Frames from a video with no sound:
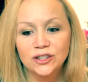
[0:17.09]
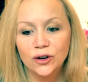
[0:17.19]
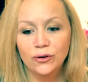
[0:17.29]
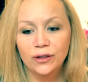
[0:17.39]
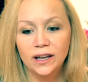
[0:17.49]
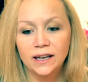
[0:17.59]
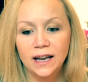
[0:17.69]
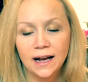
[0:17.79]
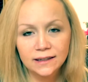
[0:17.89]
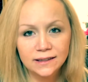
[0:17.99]
So the
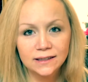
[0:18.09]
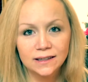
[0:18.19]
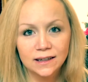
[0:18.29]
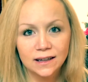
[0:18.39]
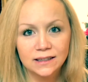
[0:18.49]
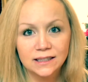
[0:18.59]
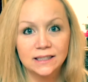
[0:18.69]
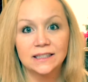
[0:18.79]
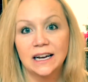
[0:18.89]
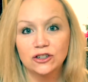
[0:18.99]
next
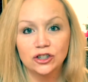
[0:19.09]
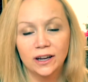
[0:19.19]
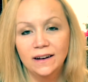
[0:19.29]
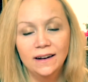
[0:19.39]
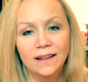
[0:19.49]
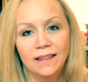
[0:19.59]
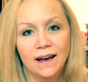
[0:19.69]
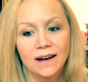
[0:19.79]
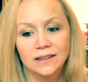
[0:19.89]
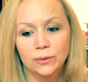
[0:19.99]
section
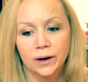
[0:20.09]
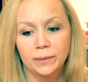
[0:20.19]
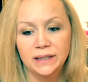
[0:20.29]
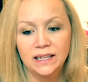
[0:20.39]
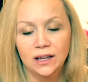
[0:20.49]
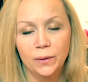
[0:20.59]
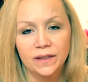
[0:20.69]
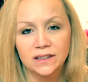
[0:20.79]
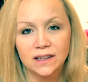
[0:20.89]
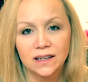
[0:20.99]
that we're going to be dealing
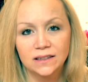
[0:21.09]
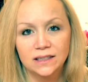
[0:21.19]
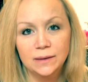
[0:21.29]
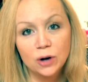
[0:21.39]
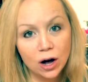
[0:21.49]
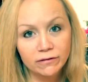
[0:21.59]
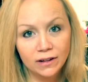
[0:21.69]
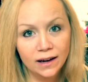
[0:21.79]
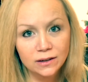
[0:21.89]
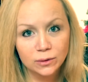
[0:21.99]
with is the team
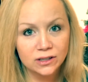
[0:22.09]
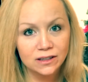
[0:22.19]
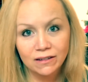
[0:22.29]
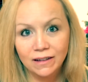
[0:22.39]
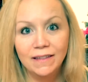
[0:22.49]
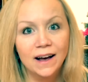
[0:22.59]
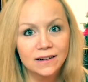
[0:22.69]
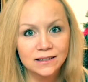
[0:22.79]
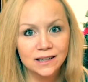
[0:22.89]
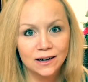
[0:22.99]
conflict. We're still in
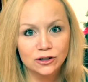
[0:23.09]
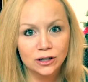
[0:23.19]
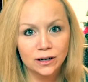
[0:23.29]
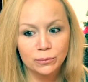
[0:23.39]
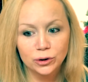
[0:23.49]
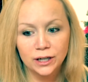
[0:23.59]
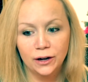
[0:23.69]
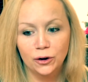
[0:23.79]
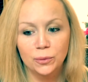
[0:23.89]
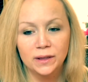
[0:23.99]
that section in
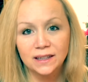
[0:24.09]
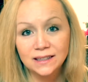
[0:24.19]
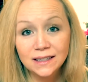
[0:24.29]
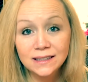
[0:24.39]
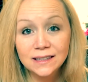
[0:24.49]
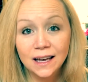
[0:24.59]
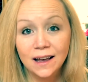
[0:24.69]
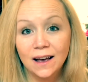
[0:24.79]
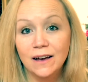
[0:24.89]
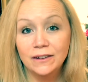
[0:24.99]
particular, but this is
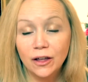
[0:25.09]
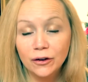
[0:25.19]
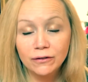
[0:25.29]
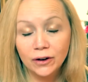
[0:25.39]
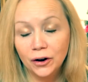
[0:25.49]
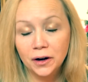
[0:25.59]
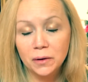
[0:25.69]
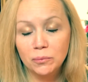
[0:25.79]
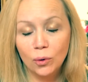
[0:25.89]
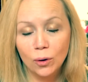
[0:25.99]
another very
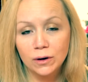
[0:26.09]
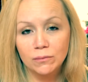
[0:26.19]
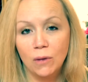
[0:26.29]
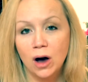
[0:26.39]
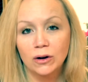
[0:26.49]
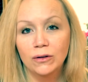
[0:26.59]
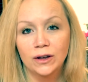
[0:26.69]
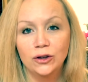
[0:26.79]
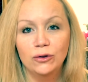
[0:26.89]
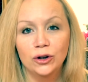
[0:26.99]
important model
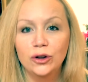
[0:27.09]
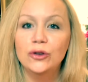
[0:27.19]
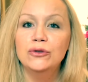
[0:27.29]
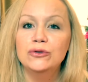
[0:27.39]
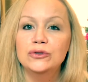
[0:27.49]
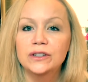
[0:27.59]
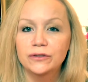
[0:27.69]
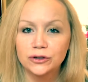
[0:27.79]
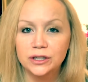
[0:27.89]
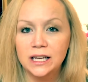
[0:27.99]
that you can use
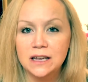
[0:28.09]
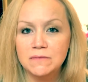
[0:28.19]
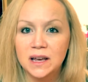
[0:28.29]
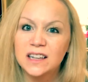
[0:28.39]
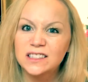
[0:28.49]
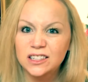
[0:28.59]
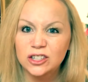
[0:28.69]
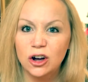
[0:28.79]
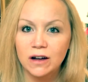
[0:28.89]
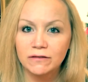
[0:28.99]
if your team gets
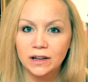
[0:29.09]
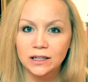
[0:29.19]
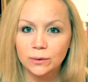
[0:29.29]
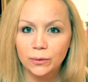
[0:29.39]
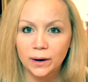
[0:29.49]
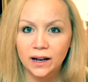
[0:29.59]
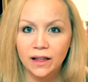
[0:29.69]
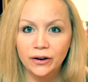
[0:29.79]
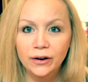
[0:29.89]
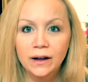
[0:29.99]
into conflict with one
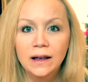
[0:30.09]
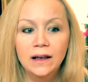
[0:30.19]
another.